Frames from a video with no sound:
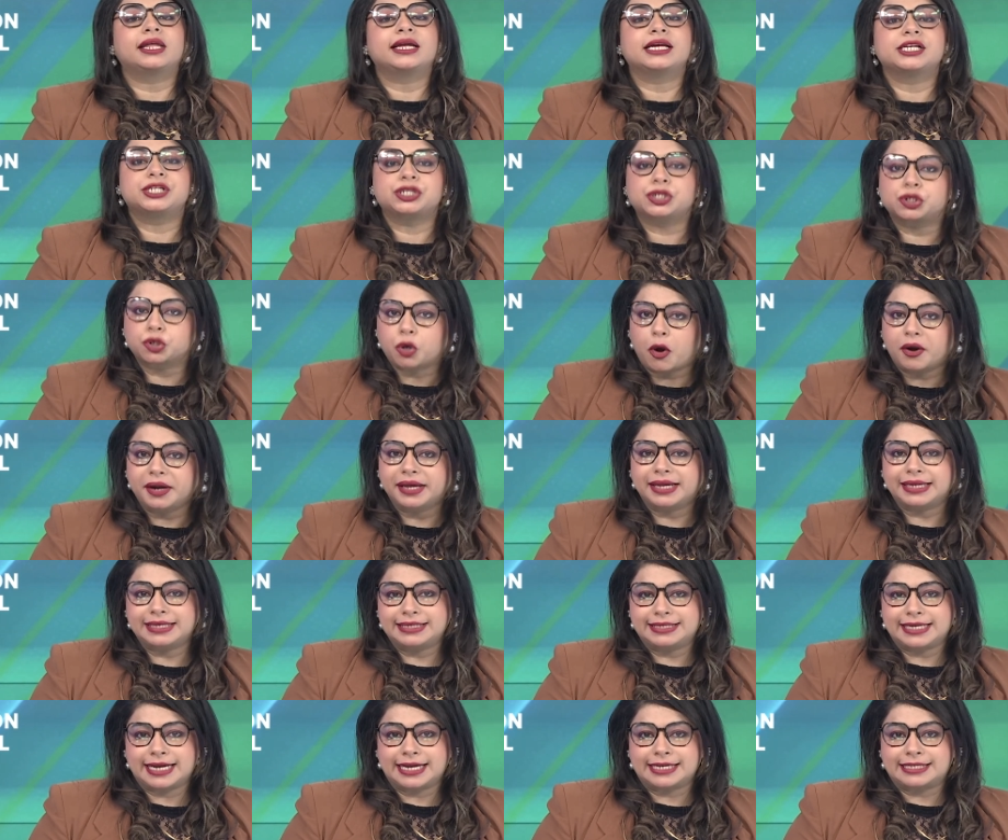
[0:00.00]
the
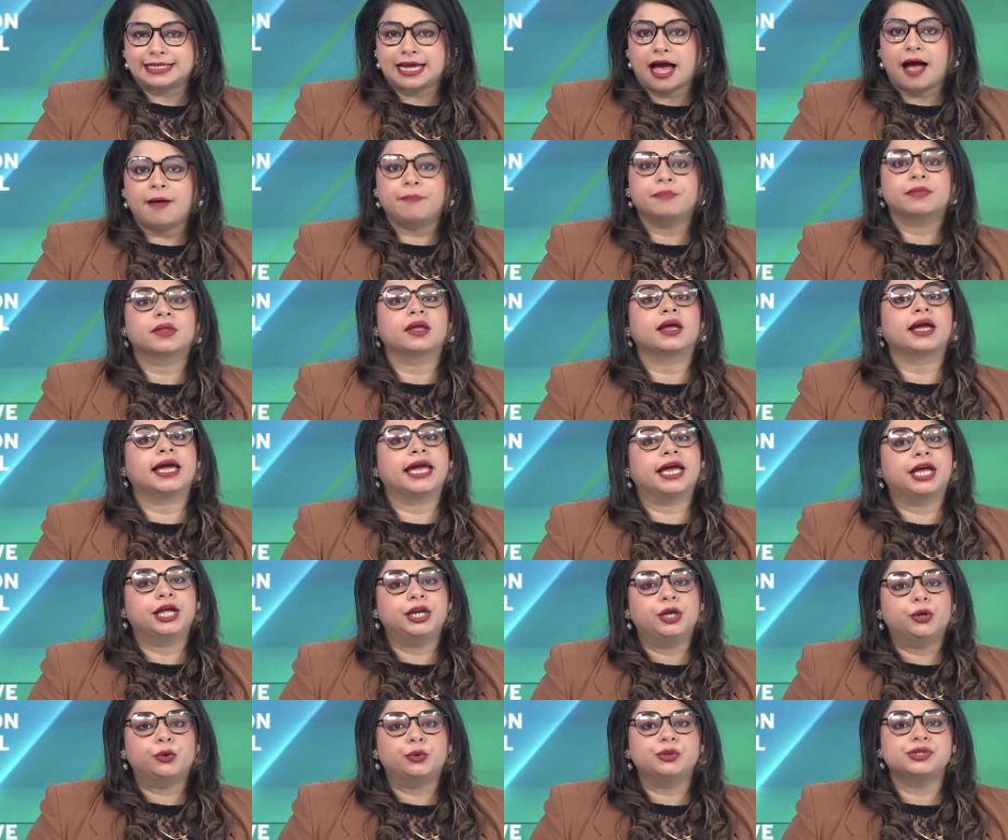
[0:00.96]
historical data,
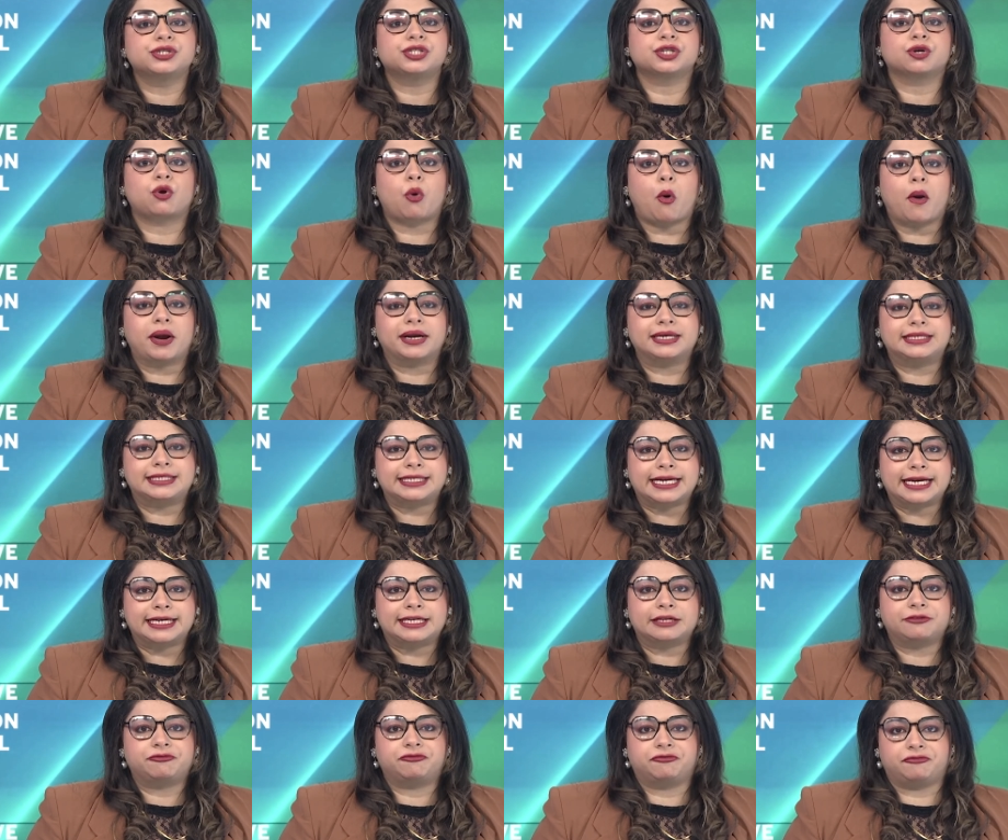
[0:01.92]
ignores the
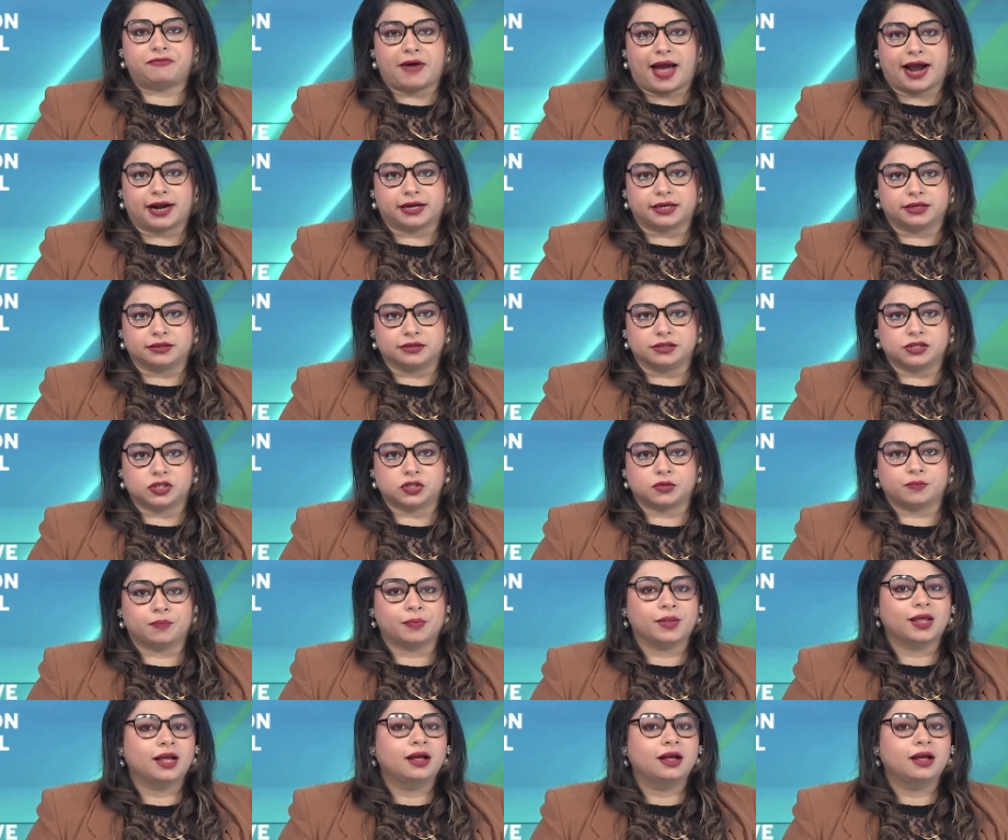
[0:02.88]
qualitative factors.